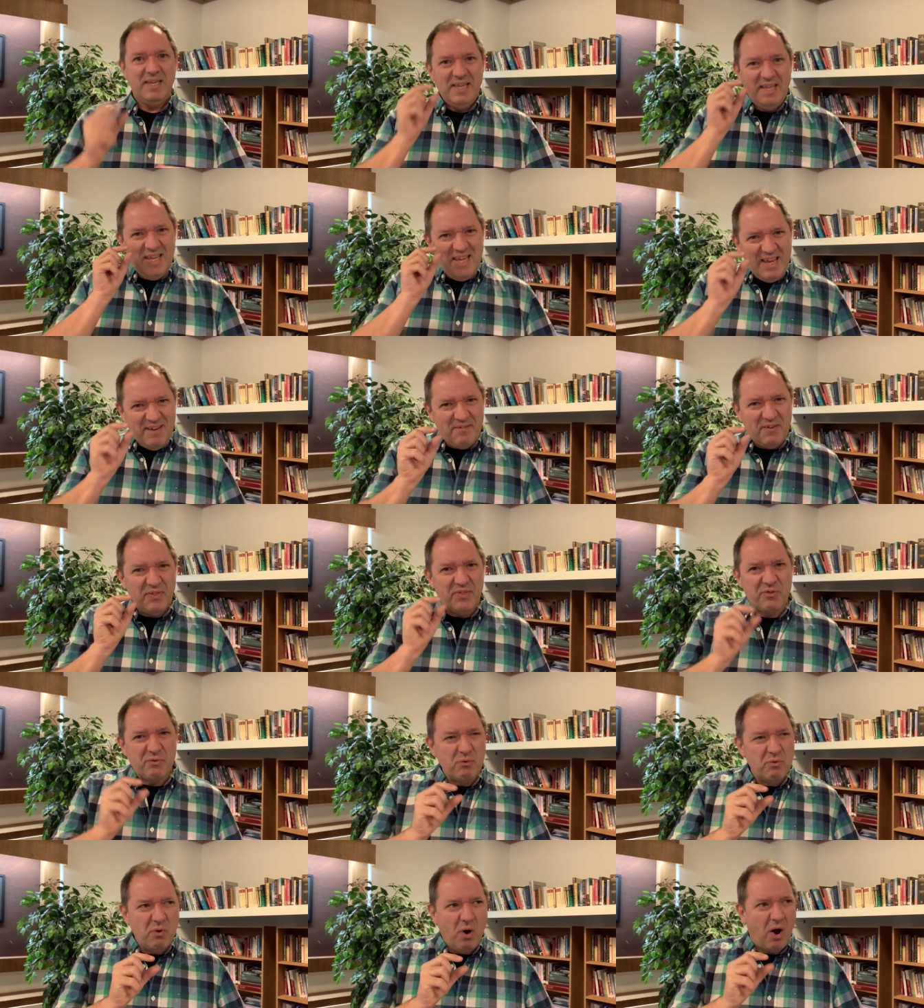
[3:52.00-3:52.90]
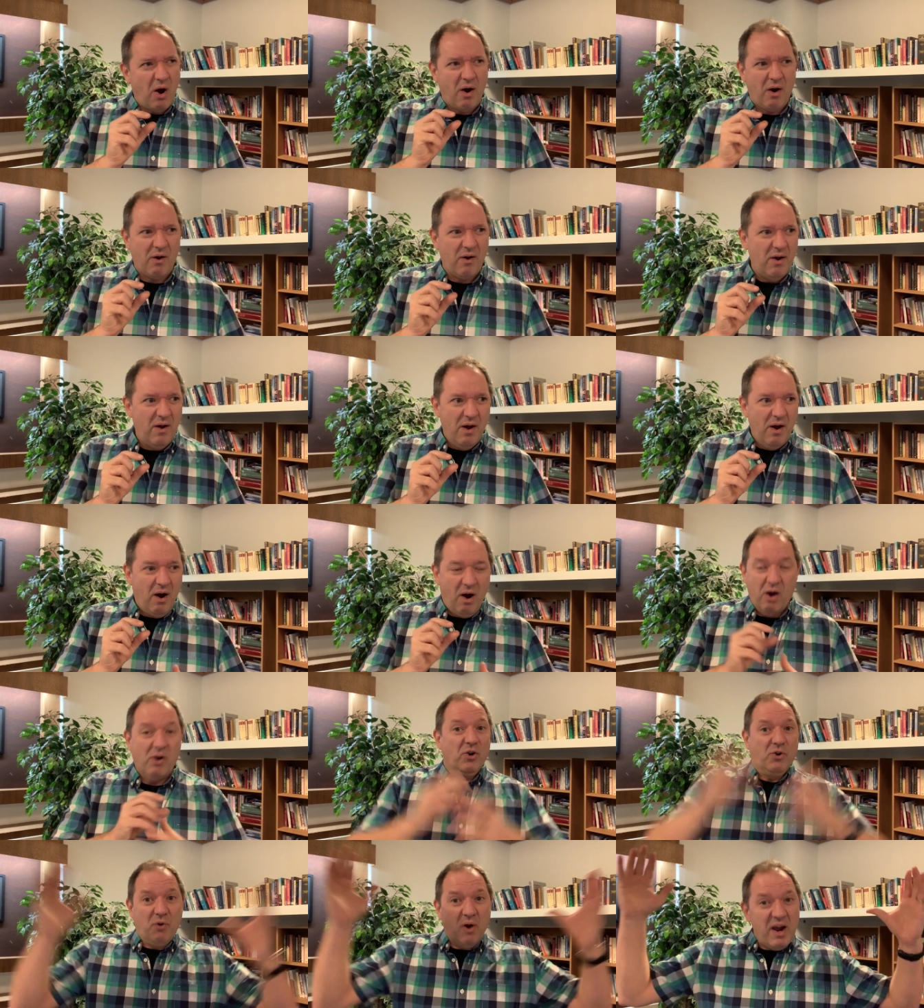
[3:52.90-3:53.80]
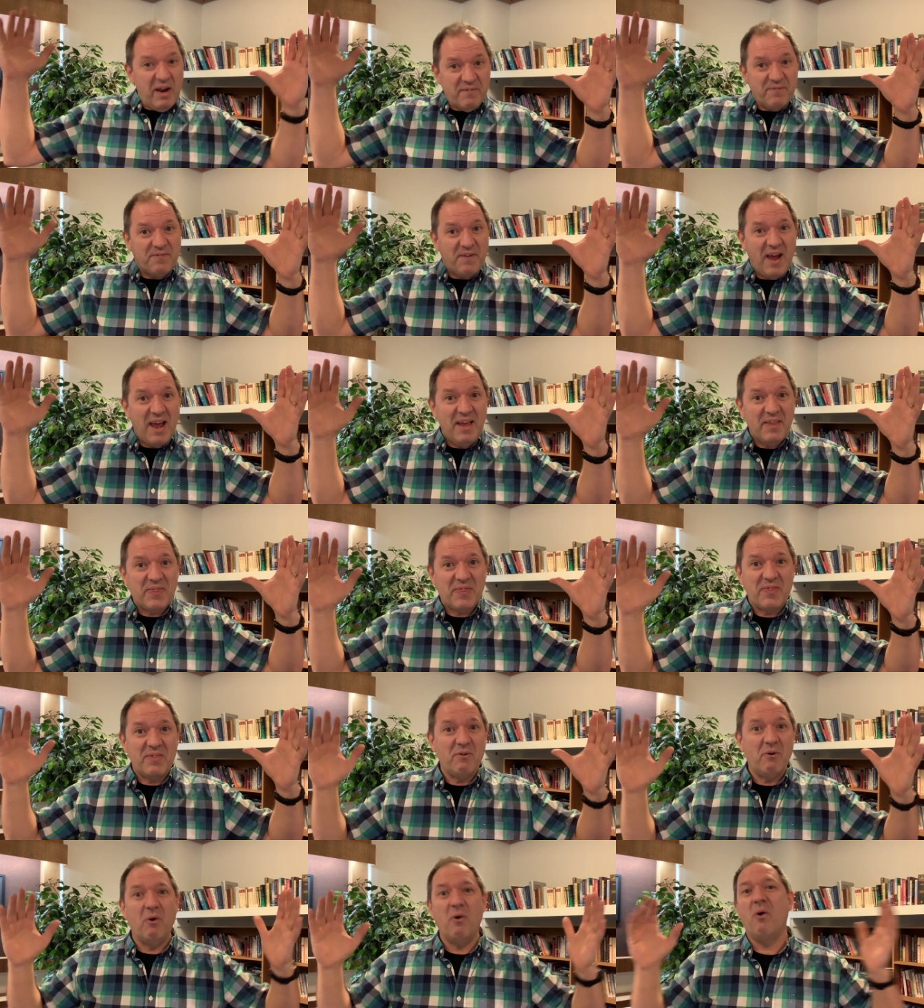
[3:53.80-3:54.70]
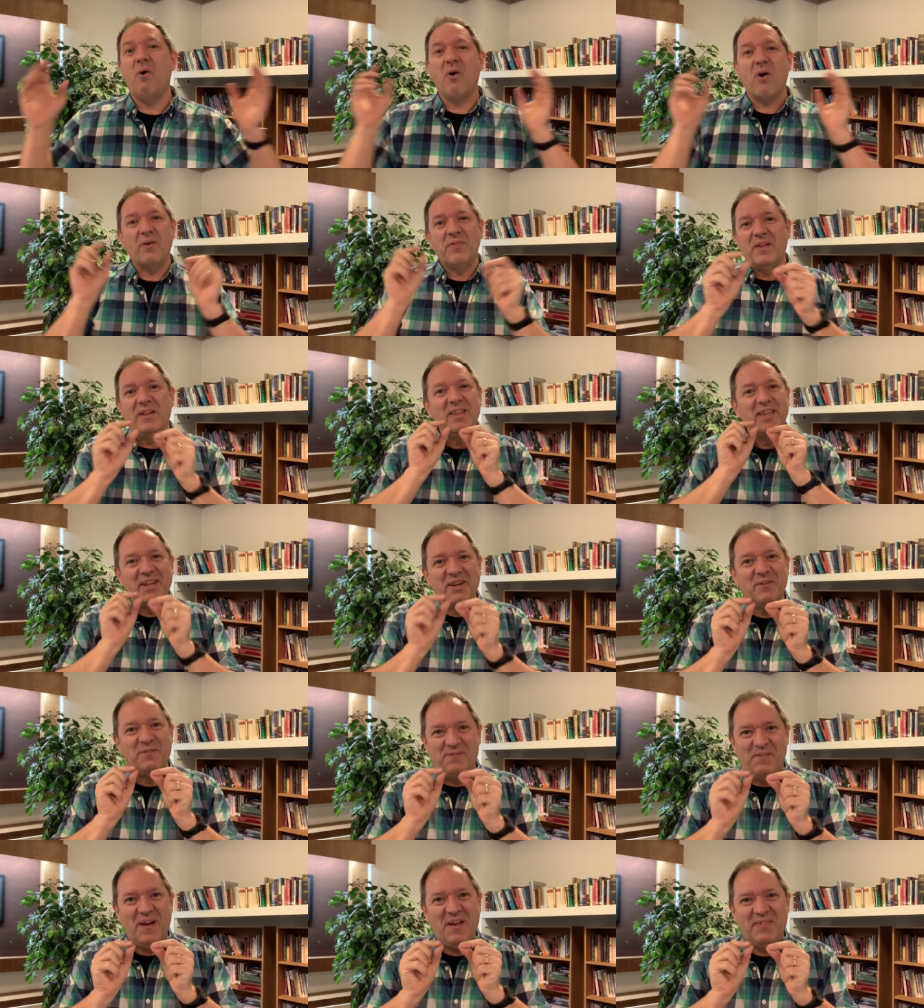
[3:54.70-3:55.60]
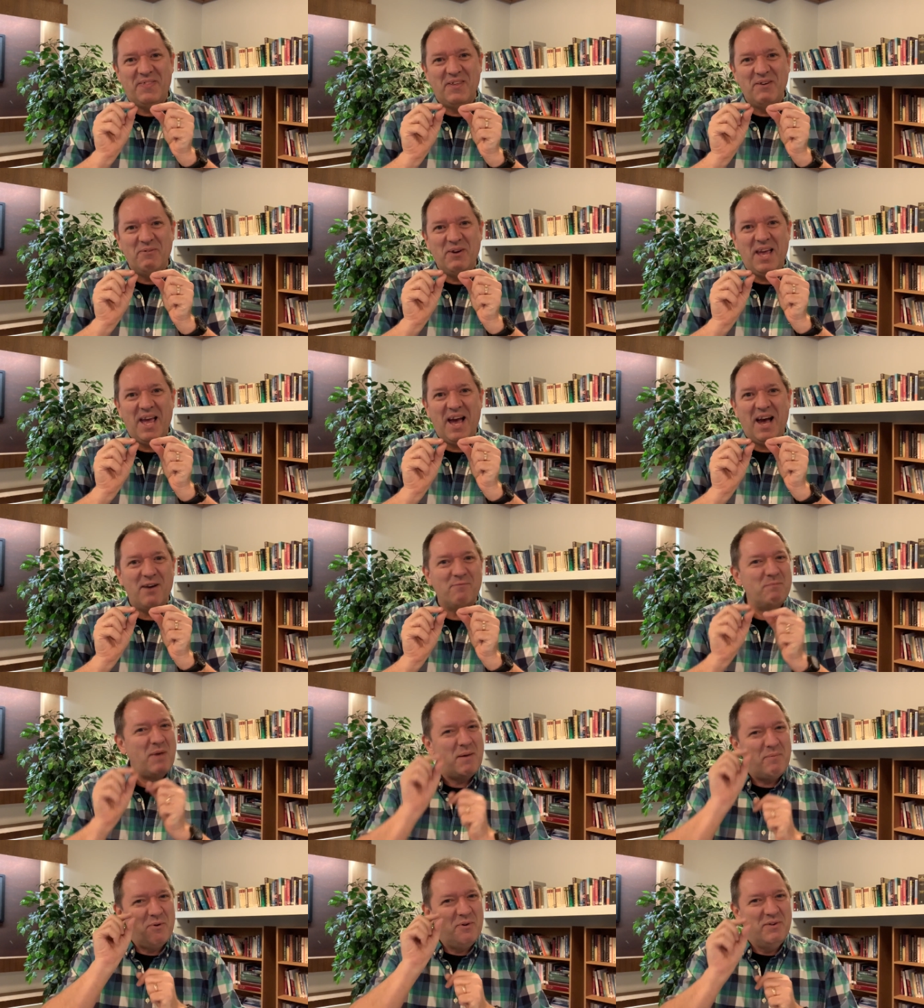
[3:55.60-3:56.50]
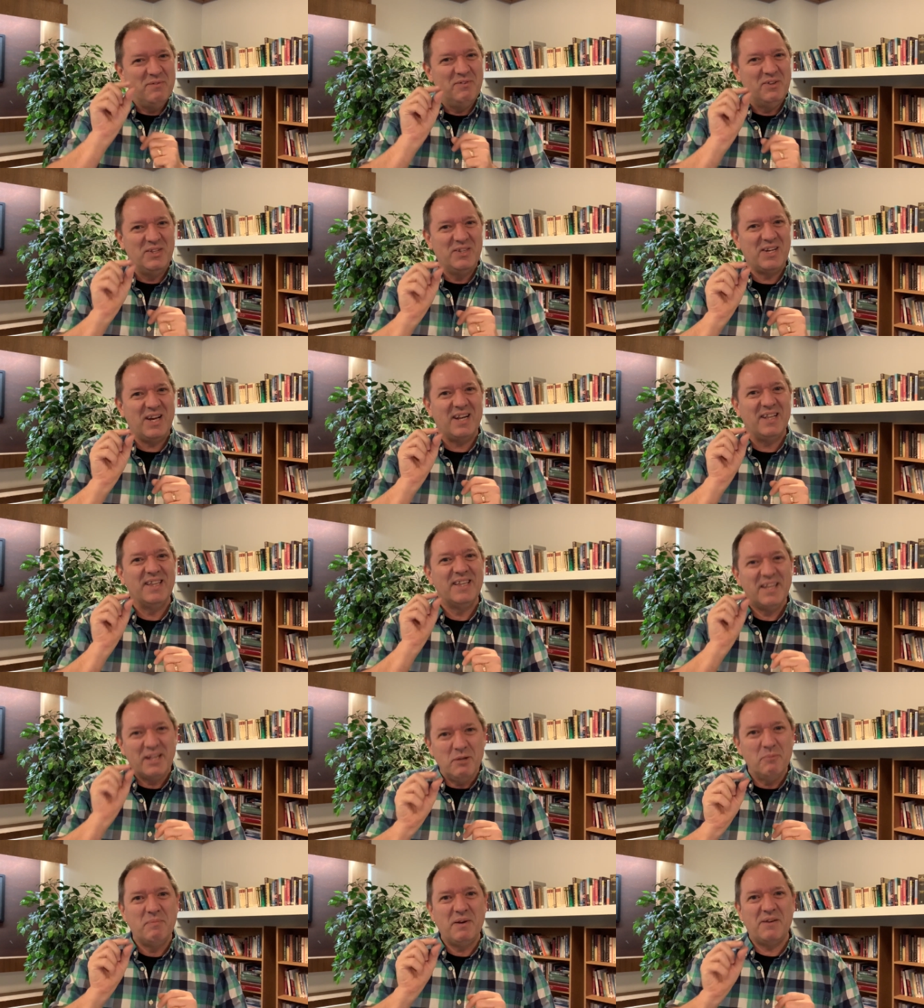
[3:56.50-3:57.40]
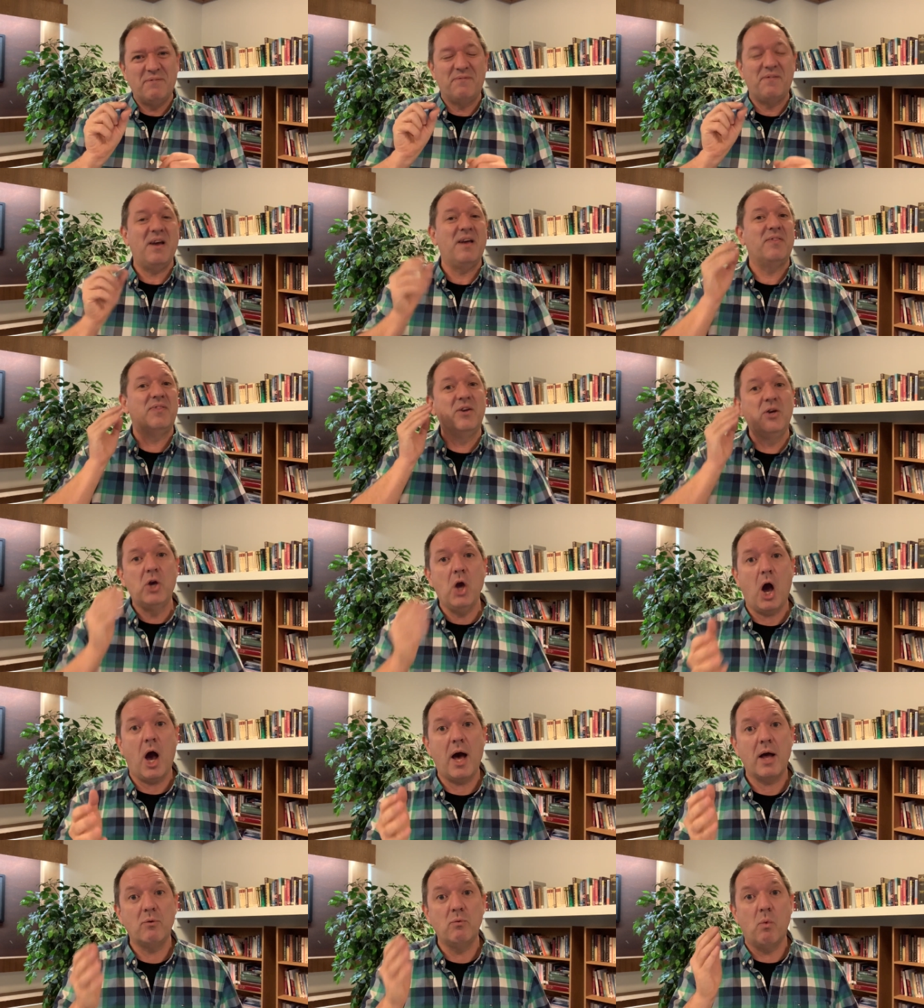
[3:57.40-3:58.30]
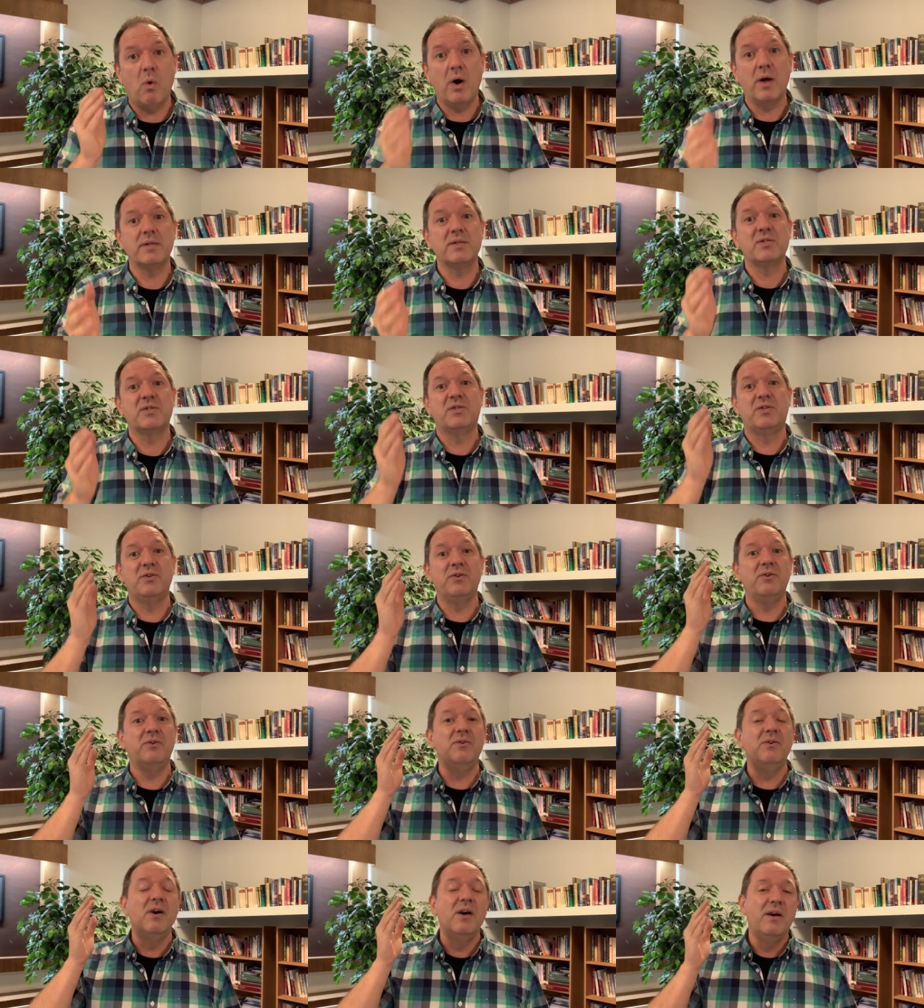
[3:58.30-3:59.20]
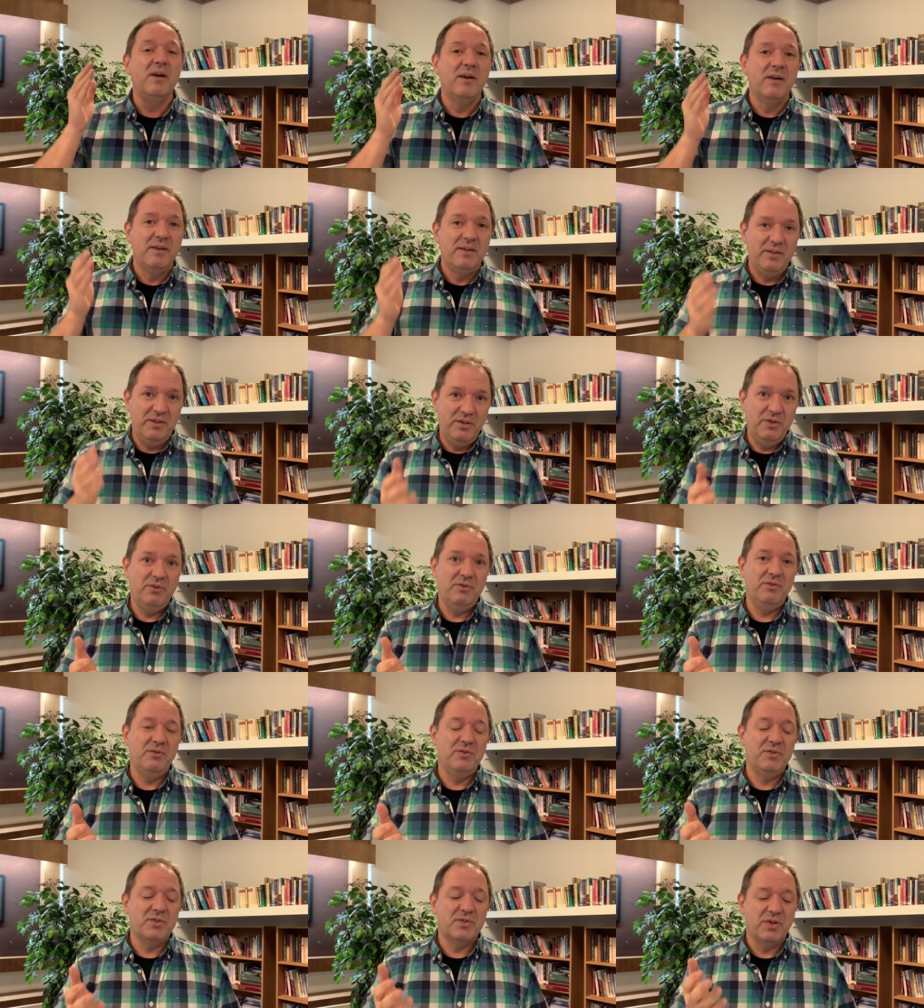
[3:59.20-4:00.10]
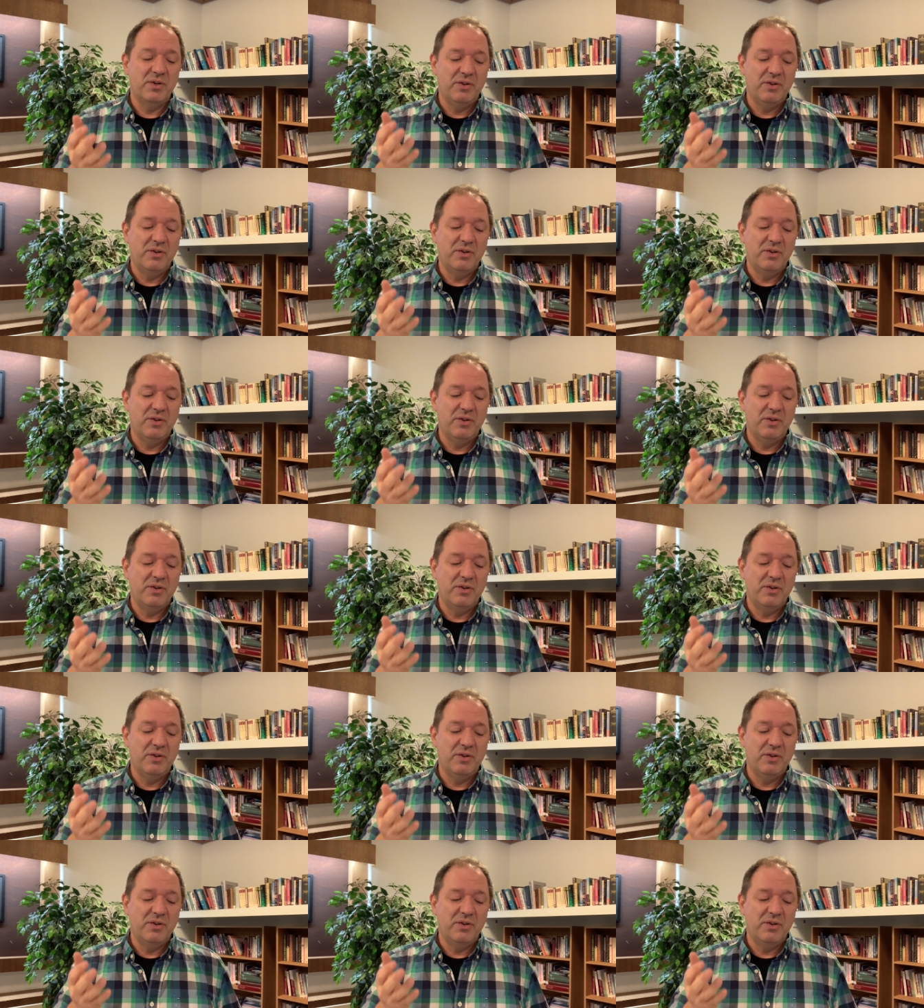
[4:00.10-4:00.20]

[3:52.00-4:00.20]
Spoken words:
even through our great faith or the little faith that we have. Maybe we've only got a little bit of faith. God wants to use